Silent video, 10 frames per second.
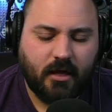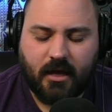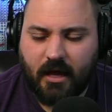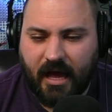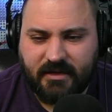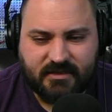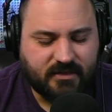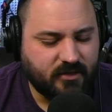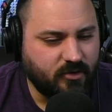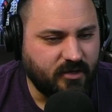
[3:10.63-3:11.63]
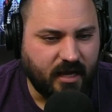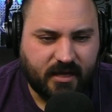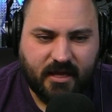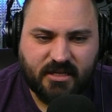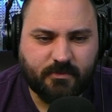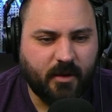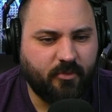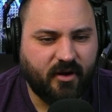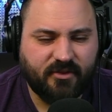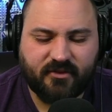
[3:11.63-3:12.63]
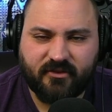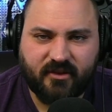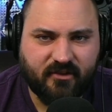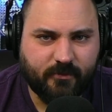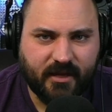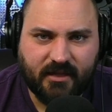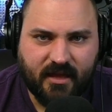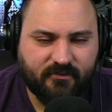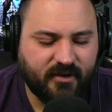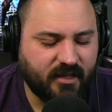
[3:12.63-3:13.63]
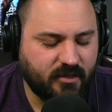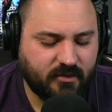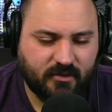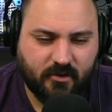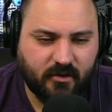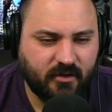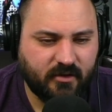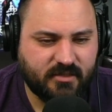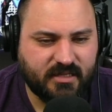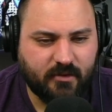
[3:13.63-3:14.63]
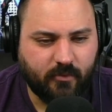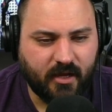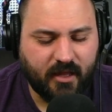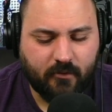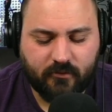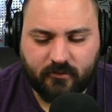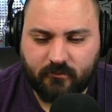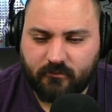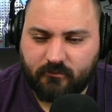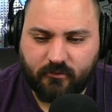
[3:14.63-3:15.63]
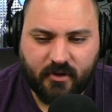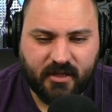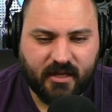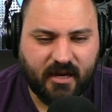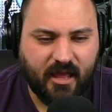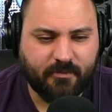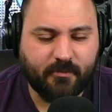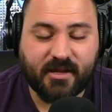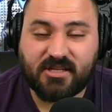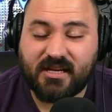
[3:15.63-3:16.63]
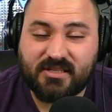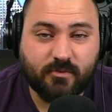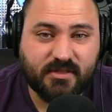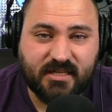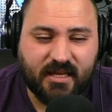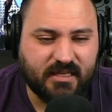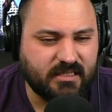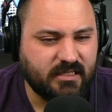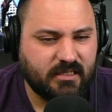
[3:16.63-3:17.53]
I just could not catch my breath to save my life, and I couldn't understand why. I was really not happy. My chest was tight,